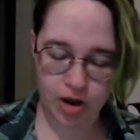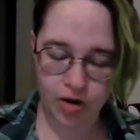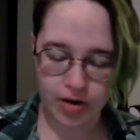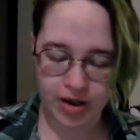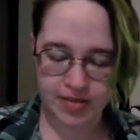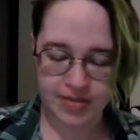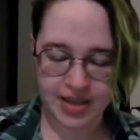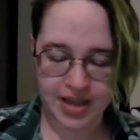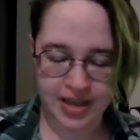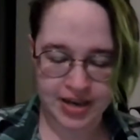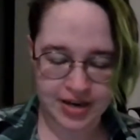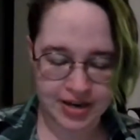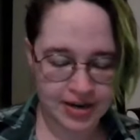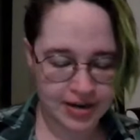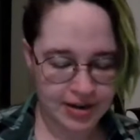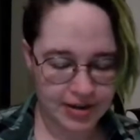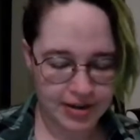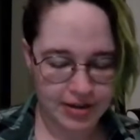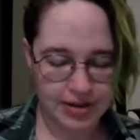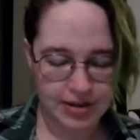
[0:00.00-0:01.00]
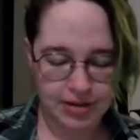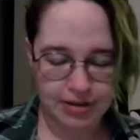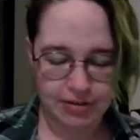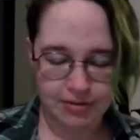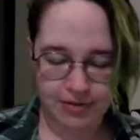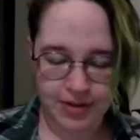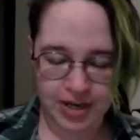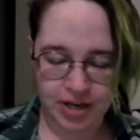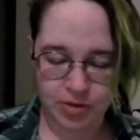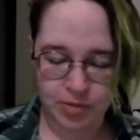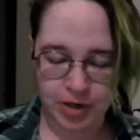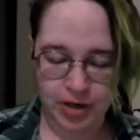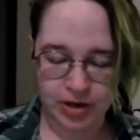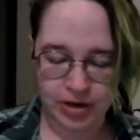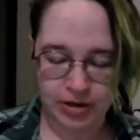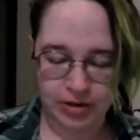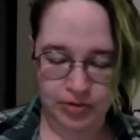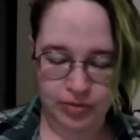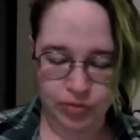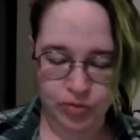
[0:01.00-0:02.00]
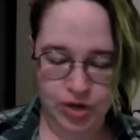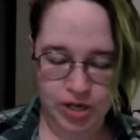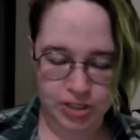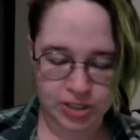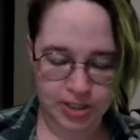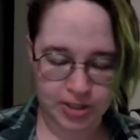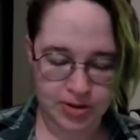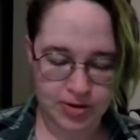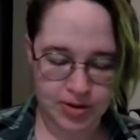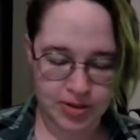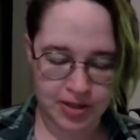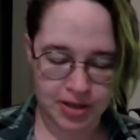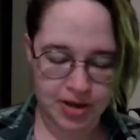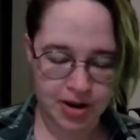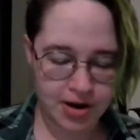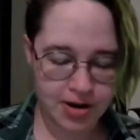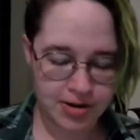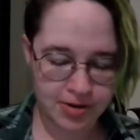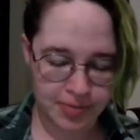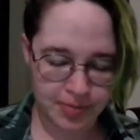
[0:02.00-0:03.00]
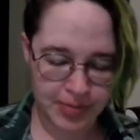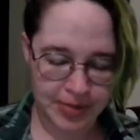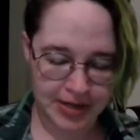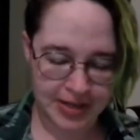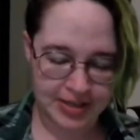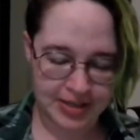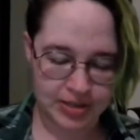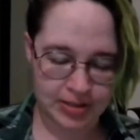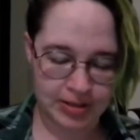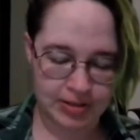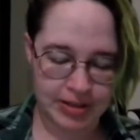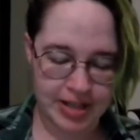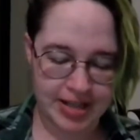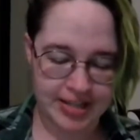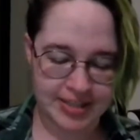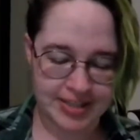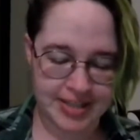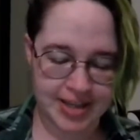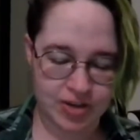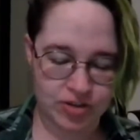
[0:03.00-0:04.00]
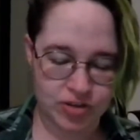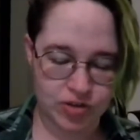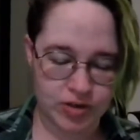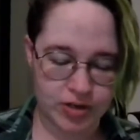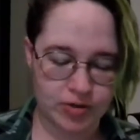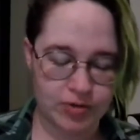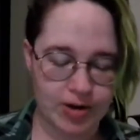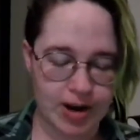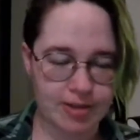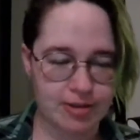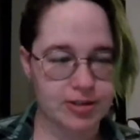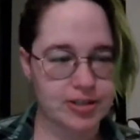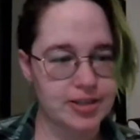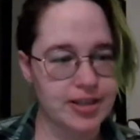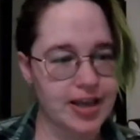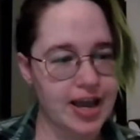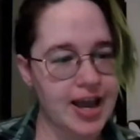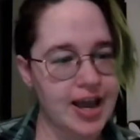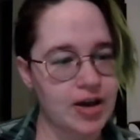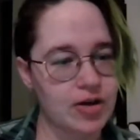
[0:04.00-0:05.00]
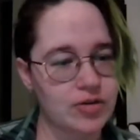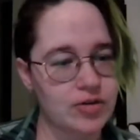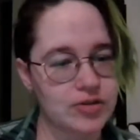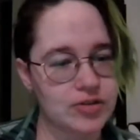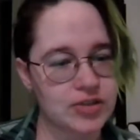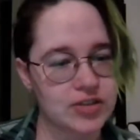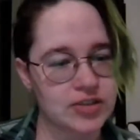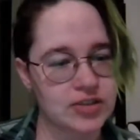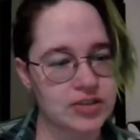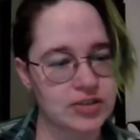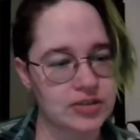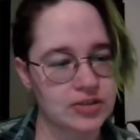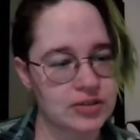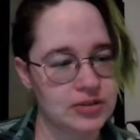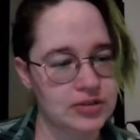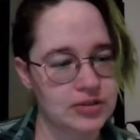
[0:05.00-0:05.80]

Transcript: Oh, and then Faramir walked alone in the garden, but his glance now strayed rather to the house.